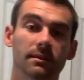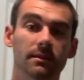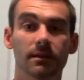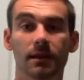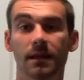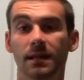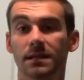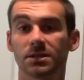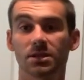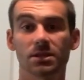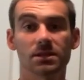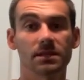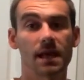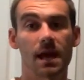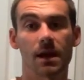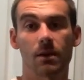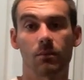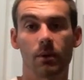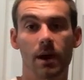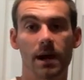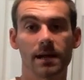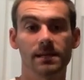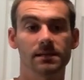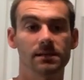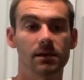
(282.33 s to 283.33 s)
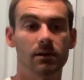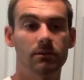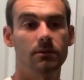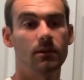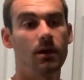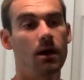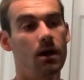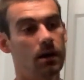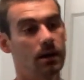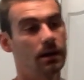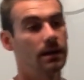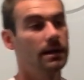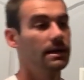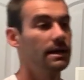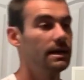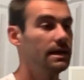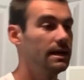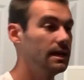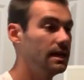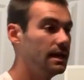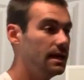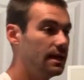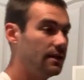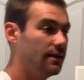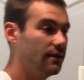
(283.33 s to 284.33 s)
It's just like wide zone lock.
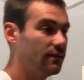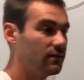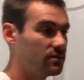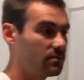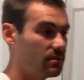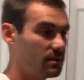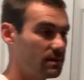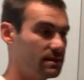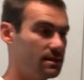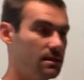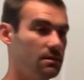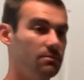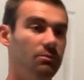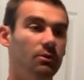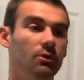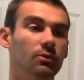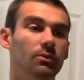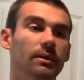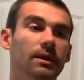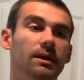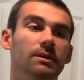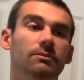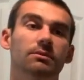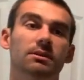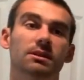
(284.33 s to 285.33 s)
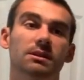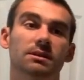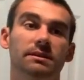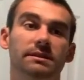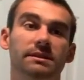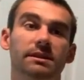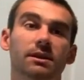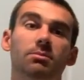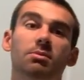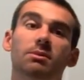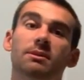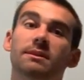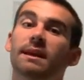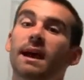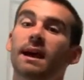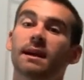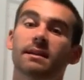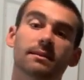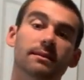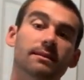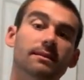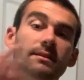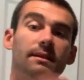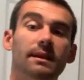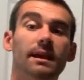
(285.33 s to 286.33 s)
It gives them a simple read where they're still
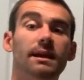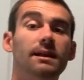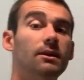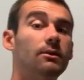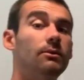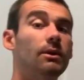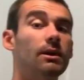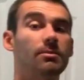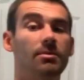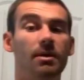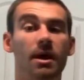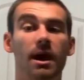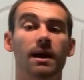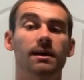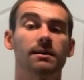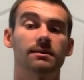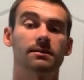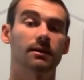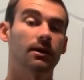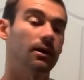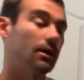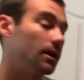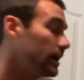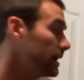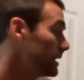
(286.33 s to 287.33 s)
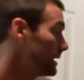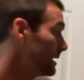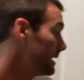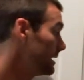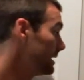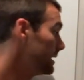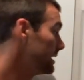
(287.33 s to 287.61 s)
protected to get a quick pass. All right.